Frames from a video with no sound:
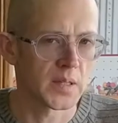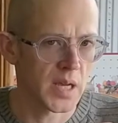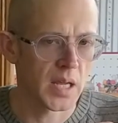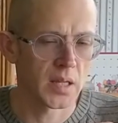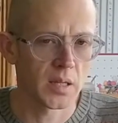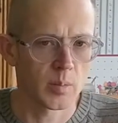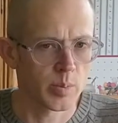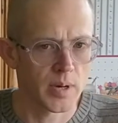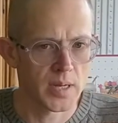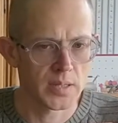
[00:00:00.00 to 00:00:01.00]
tightly
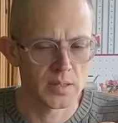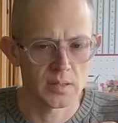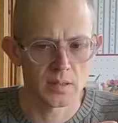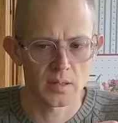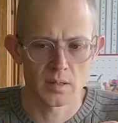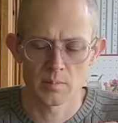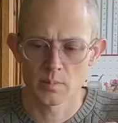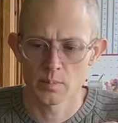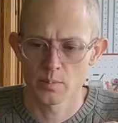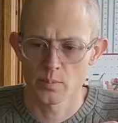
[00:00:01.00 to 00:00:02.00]
compressed,
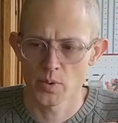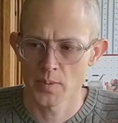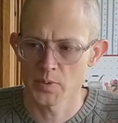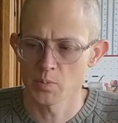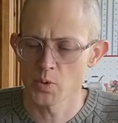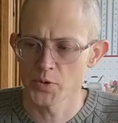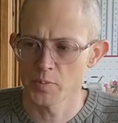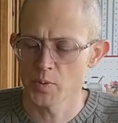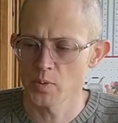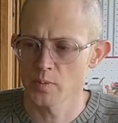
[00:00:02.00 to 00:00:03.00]
perhaps
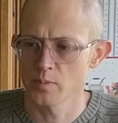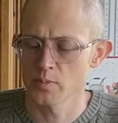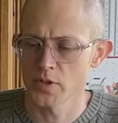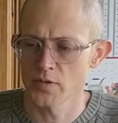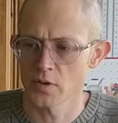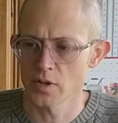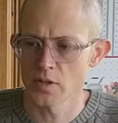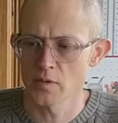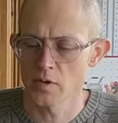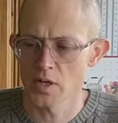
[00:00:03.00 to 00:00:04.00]
multiple different
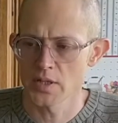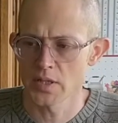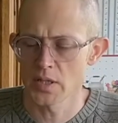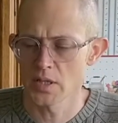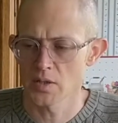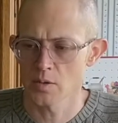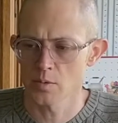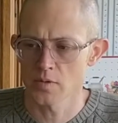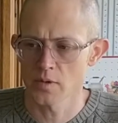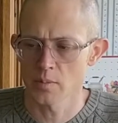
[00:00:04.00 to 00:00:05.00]
leaf grade tea in
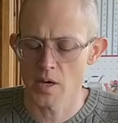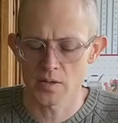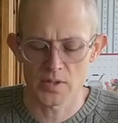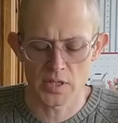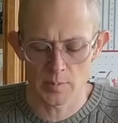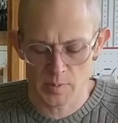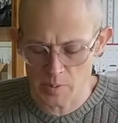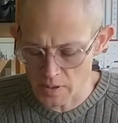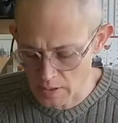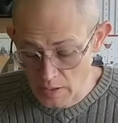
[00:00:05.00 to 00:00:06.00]
terms of the amount of steeps,
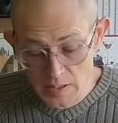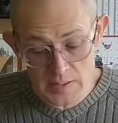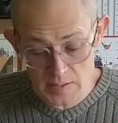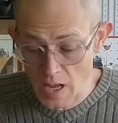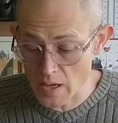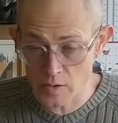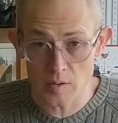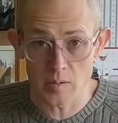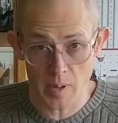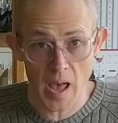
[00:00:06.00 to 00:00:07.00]
but it's not
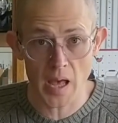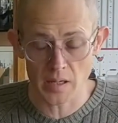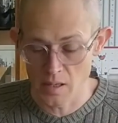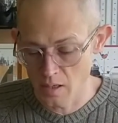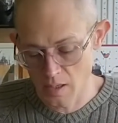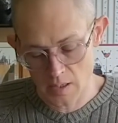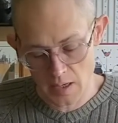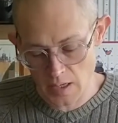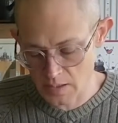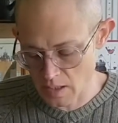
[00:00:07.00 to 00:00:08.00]
doing bad.
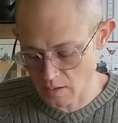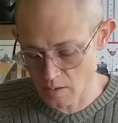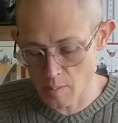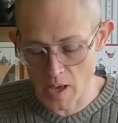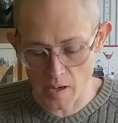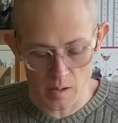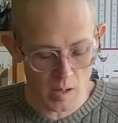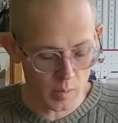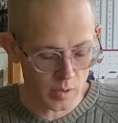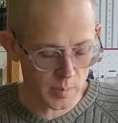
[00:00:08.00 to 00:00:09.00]
It's not doing bad at
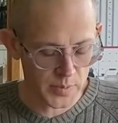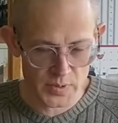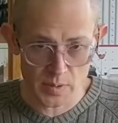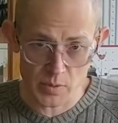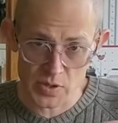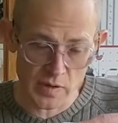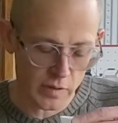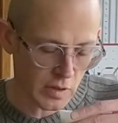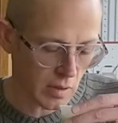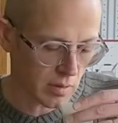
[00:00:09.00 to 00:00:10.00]
all. We're up to number
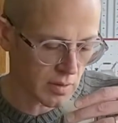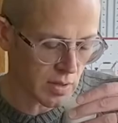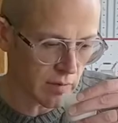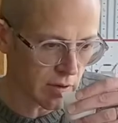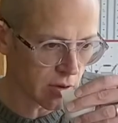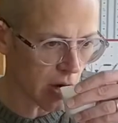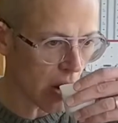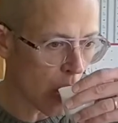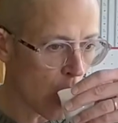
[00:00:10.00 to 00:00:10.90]
7 here. Let's give it a try.